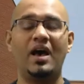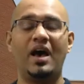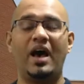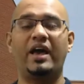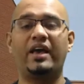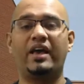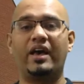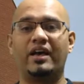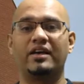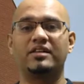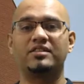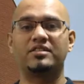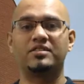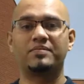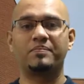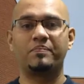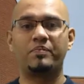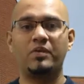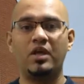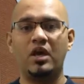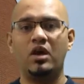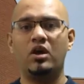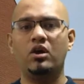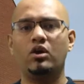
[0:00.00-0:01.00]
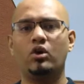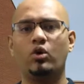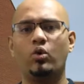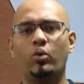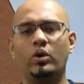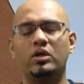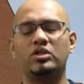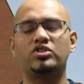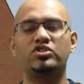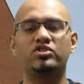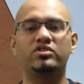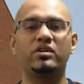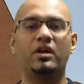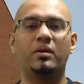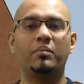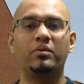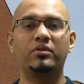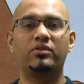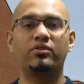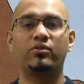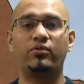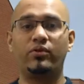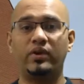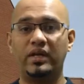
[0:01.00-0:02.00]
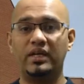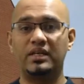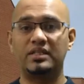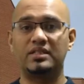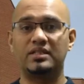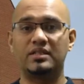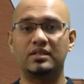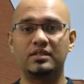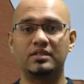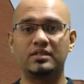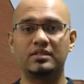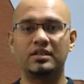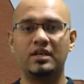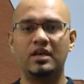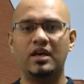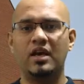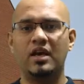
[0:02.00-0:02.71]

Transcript: Hi guys. Question number three is this.